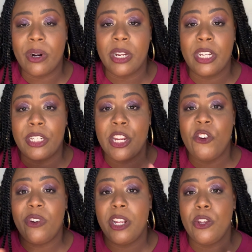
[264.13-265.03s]
to
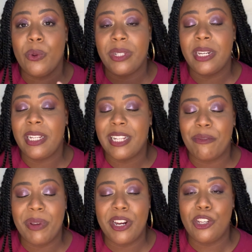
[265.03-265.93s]
continually using these. I've
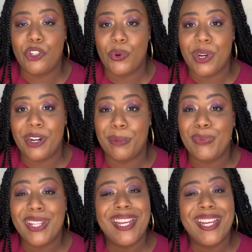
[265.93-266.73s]
been enjoying them.